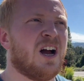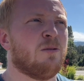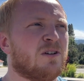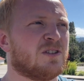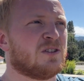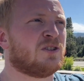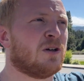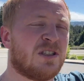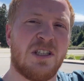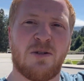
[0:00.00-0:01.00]
There's a
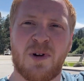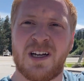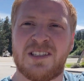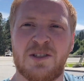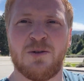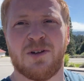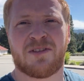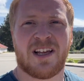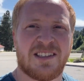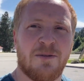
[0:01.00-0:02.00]
church nearby too, if
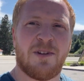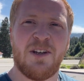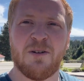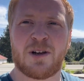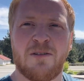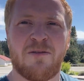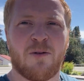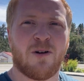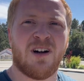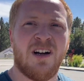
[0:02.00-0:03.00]
that's something you're looking
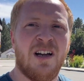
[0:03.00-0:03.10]
for.